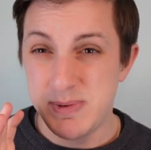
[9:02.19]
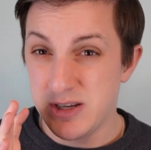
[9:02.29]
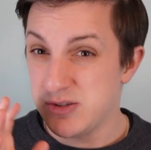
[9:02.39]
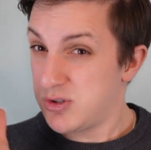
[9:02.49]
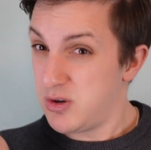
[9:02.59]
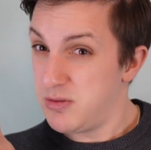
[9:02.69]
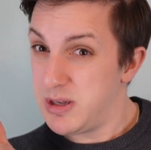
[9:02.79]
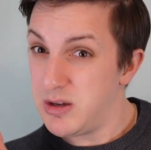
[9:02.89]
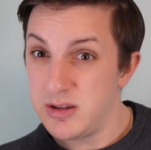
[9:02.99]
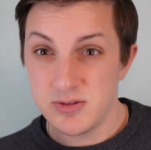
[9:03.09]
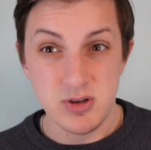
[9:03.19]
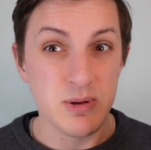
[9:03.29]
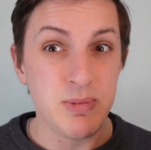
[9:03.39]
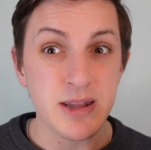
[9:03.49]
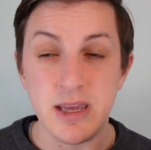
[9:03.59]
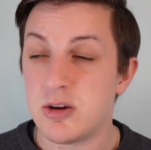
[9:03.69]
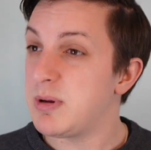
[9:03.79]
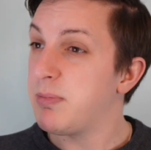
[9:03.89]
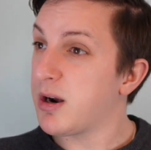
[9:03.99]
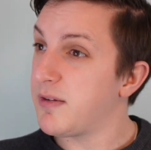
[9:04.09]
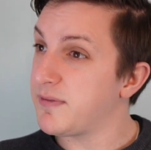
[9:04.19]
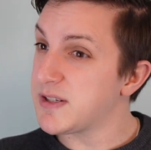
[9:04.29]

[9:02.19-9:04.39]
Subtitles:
because those could be good, those could be bad, they could be a part of